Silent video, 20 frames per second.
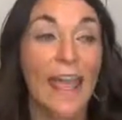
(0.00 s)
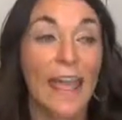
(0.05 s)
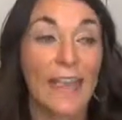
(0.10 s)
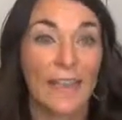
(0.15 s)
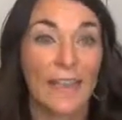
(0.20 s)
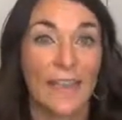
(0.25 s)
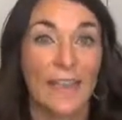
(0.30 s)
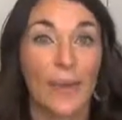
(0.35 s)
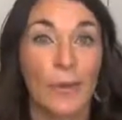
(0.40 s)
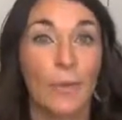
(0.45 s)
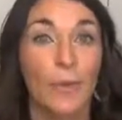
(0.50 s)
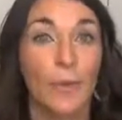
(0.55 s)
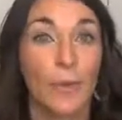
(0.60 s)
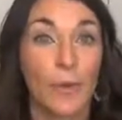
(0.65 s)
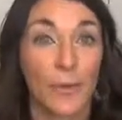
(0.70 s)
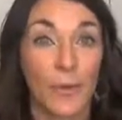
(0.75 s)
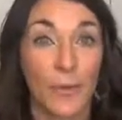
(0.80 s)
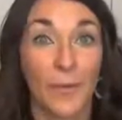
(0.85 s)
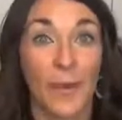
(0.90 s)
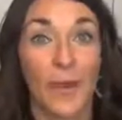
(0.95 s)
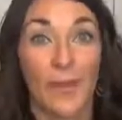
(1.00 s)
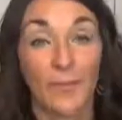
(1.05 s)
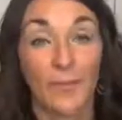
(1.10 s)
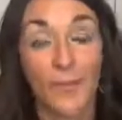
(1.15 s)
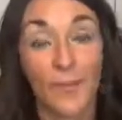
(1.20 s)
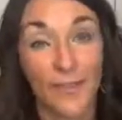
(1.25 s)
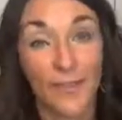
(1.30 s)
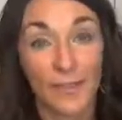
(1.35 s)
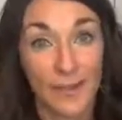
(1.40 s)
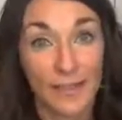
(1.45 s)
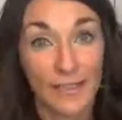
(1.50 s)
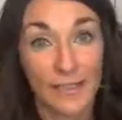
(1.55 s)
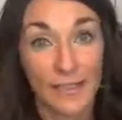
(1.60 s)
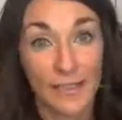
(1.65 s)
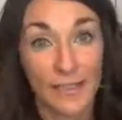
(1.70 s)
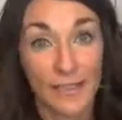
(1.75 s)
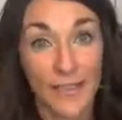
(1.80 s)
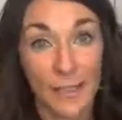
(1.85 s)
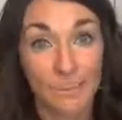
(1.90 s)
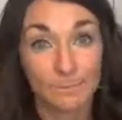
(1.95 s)
and then I would put it away for the rest
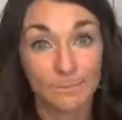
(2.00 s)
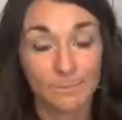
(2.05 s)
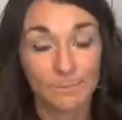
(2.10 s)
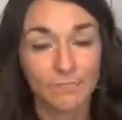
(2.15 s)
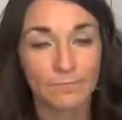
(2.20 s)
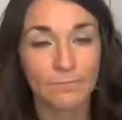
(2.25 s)
of the day.